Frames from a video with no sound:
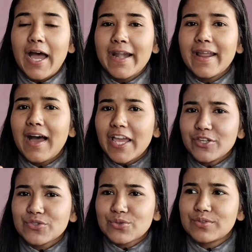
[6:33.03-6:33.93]
And
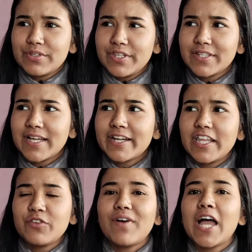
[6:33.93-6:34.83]
I used to think that
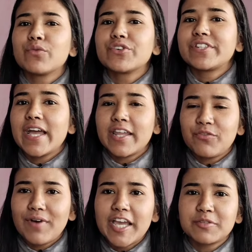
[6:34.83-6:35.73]
if I would
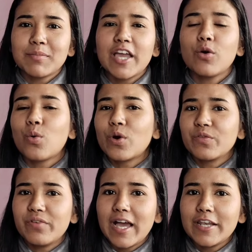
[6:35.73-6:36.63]
sacrifice my
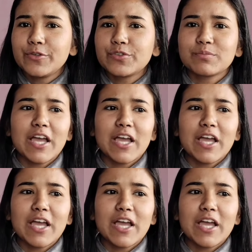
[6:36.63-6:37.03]
own values,